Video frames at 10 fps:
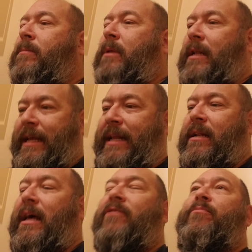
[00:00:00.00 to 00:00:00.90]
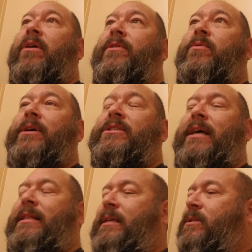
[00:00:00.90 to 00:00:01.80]
I get a lot of prayer requests
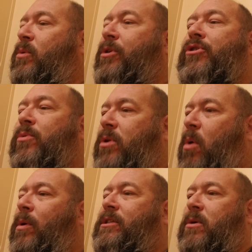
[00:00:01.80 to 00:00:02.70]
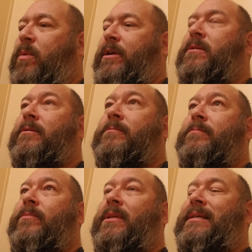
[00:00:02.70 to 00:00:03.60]
like this. Lord, you know what's going on.
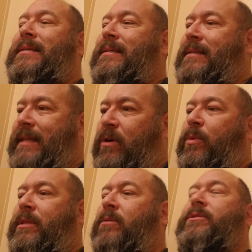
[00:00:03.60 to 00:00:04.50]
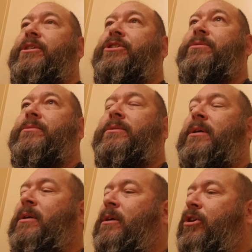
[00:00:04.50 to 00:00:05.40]
Deal with those issues.
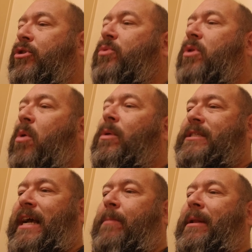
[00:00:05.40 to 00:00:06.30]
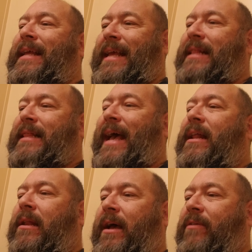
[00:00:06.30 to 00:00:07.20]
You know what's happening in that
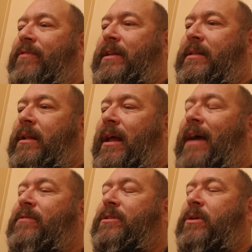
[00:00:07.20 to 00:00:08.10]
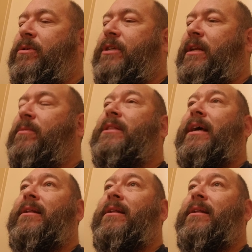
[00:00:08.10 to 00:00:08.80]
life and in the lives associated with that